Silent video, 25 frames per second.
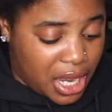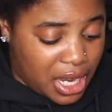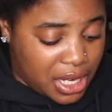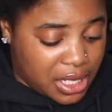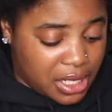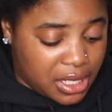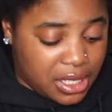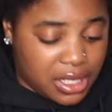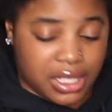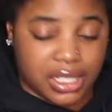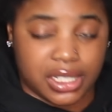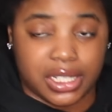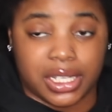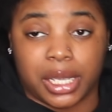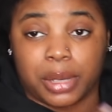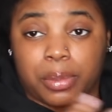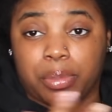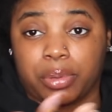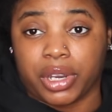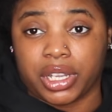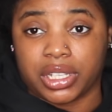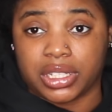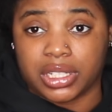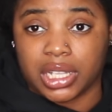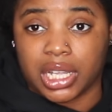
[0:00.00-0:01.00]
I did these like
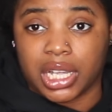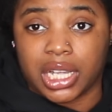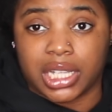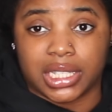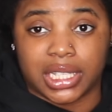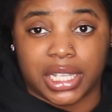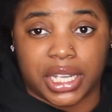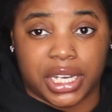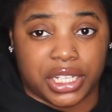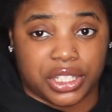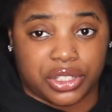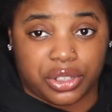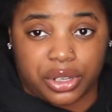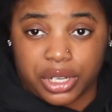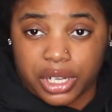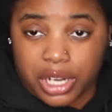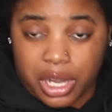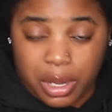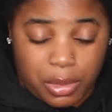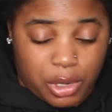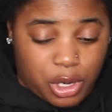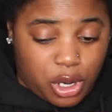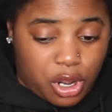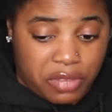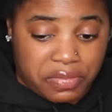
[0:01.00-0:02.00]
press-ons and they started
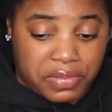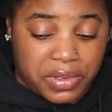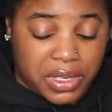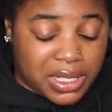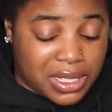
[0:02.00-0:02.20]
coming off